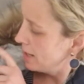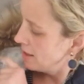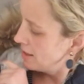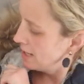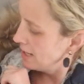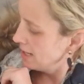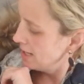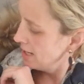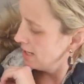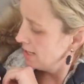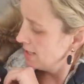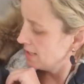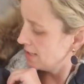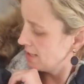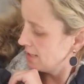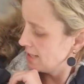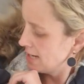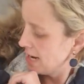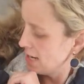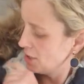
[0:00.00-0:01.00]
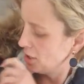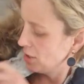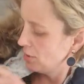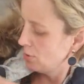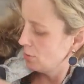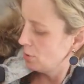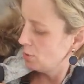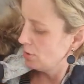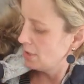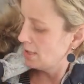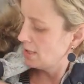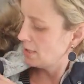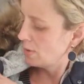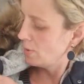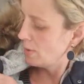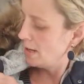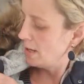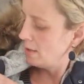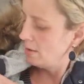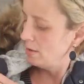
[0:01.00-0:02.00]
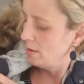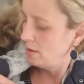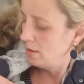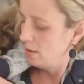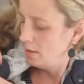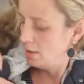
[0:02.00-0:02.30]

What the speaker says: I think it is detachable as well.